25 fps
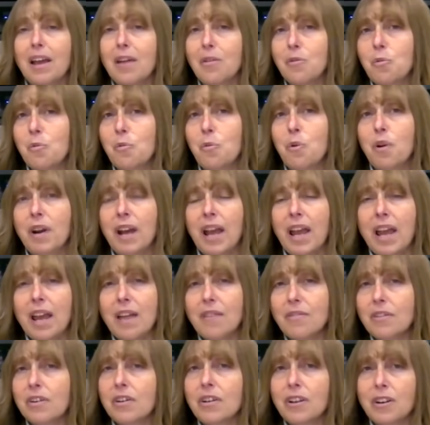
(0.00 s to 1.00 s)

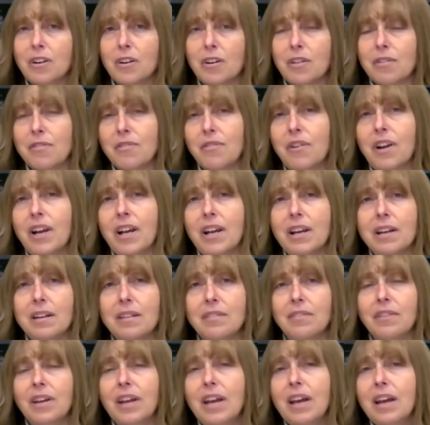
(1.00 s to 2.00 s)
whatever you're afraid
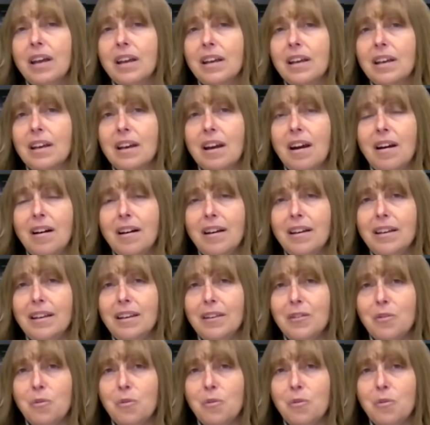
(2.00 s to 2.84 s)
of, God